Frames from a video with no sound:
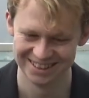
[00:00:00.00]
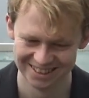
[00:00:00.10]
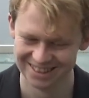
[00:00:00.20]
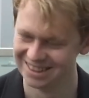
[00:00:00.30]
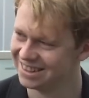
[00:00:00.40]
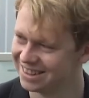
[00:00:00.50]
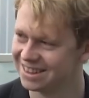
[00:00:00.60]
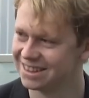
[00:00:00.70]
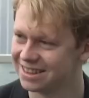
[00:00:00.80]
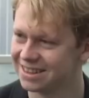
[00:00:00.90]

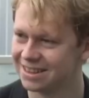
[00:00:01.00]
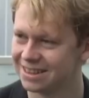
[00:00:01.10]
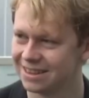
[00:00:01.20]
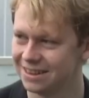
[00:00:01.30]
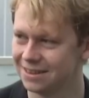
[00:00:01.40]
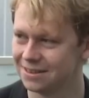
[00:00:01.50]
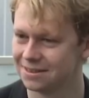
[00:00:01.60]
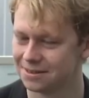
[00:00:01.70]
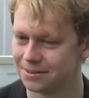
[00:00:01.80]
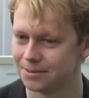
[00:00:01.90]

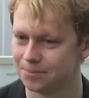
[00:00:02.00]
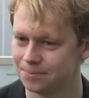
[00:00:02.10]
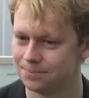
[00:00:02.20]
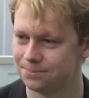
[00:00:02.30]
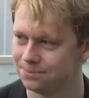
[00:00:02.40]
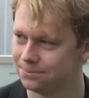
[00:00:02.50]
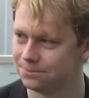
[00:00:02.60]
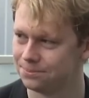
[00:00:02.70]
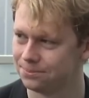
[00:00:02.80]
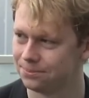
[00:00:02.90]

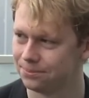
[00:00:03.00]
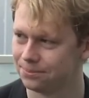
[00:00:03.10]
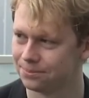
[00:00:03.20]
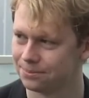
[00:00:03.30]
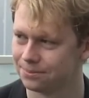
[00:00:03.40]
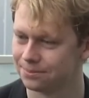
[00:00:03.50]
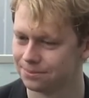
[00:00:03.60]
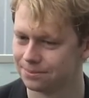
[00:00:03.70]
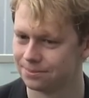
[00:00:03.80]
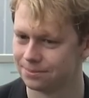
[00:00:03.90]

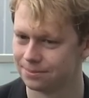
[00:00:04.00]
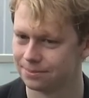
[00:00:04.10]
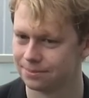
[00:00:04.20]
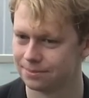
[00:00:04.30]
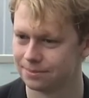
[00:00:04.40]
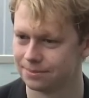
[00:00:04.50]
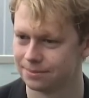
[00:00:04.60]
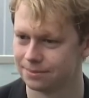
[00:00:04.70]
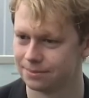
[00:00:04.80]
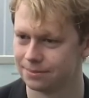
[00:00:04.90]

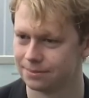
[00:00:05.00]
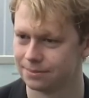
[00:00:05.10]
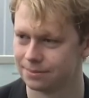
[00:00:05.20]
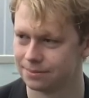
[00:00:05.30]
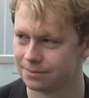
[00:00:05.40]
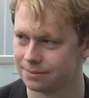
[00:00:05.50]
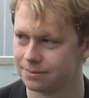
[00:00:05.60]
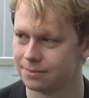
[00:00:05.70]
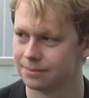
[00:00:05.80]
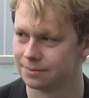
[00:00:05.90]

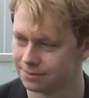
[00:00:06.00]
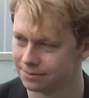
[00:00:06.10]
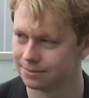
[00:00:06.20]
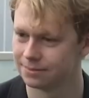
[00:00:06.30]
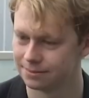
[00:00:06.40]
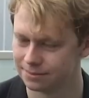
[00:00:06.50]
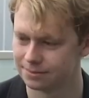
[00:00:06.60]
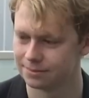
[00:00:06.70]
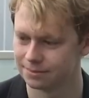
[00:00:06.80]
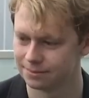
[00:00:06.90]

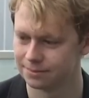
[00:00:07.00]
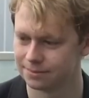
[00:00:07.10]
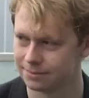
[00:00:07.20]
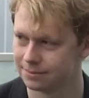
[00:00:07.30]
No words are spoken by the person on screen.